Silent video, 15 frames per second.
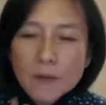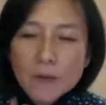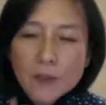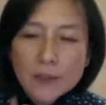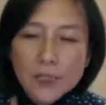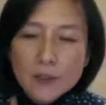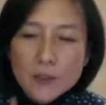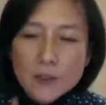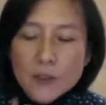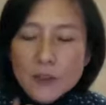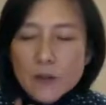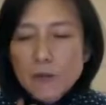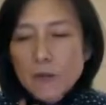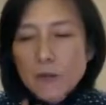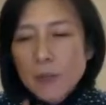for
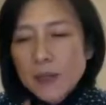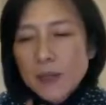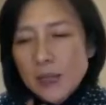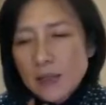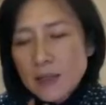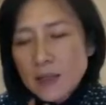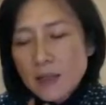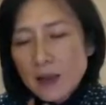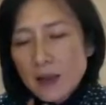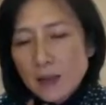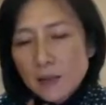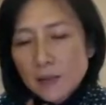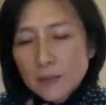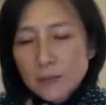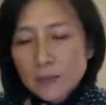lunch, for plant
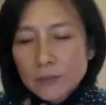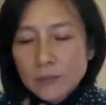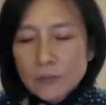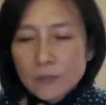sale,